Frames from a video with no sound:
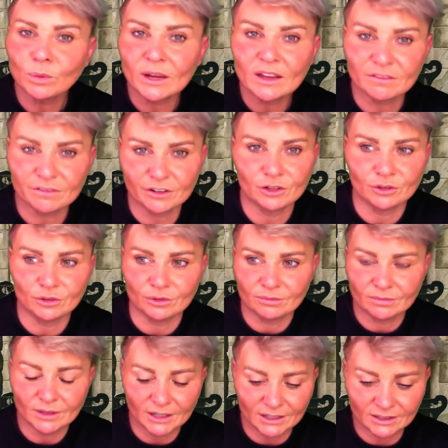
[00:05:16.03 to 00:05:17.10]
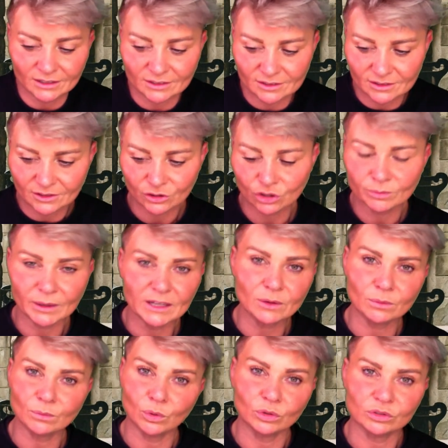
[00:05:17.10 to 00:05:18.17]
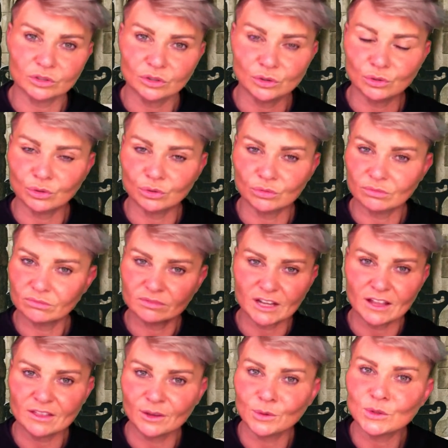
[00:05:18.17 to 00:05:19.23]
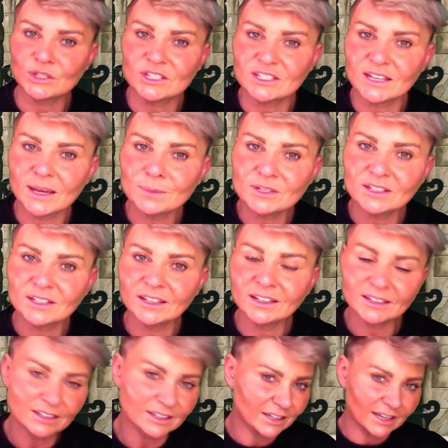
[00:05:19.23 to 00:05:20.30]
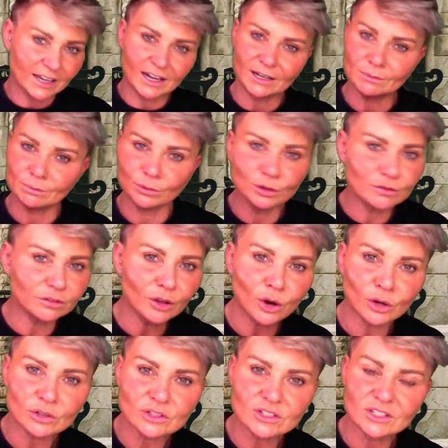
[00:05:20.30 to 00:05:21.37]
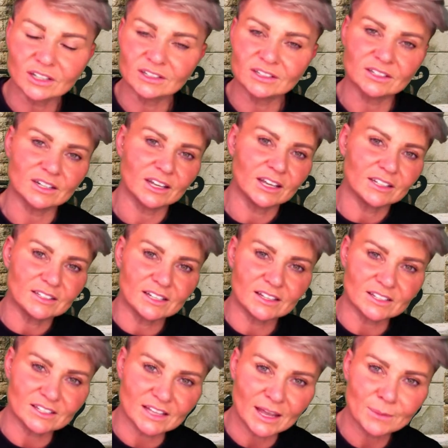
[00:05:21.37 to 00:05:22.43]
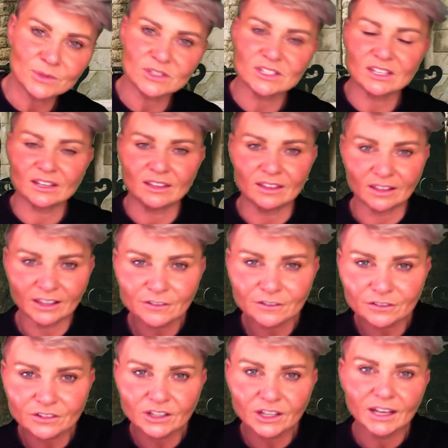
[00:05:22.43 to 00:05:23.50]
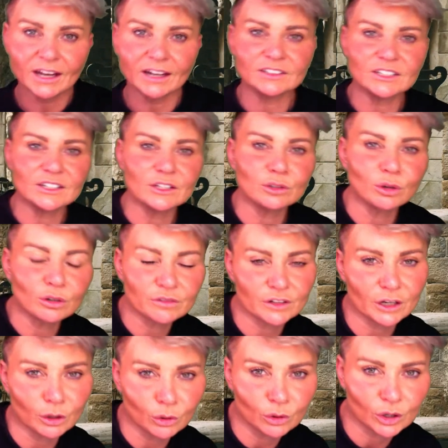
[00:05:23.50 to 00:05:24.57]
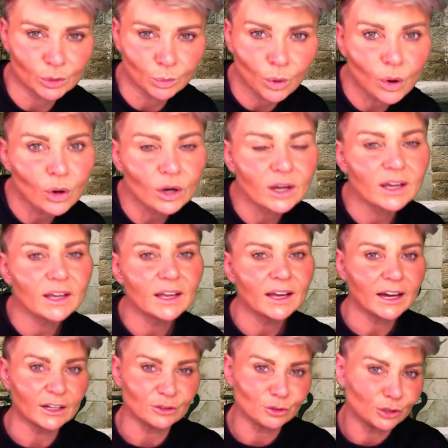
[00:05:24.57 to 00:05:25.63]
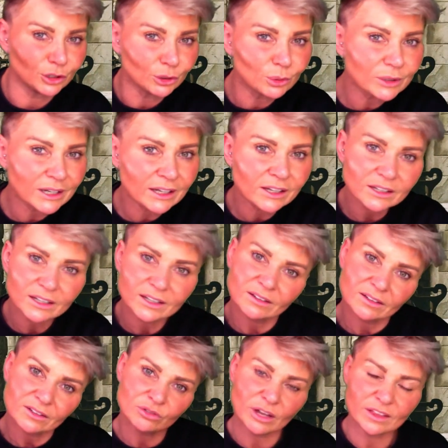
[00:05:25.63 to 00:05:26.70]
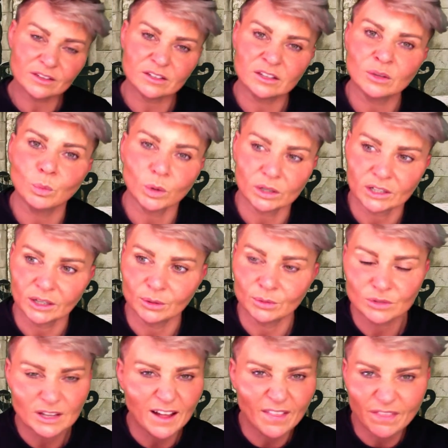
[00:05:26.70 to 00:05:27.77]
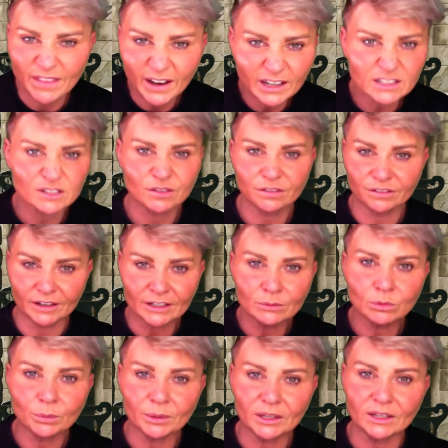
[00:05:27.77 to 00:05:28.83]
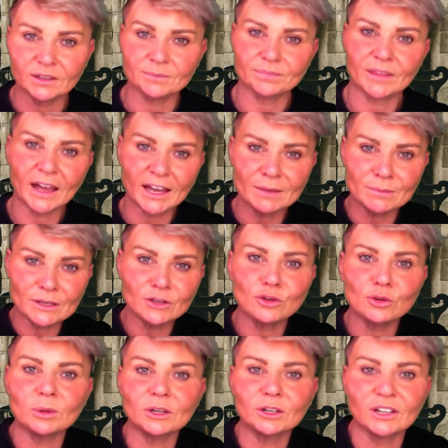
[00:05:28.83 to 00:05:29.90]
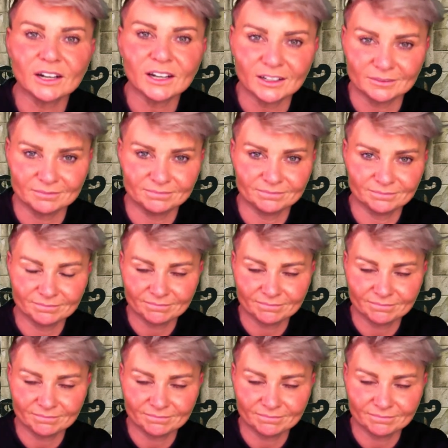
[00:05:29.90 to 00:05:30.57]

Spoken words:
way for you. And you might want to do 10,000 steps a day and move lots and take the steps instead of the lift and take the dog for a longer walk and do the yoga rather than the workouts, and that's fine with me. I meet you where you're at,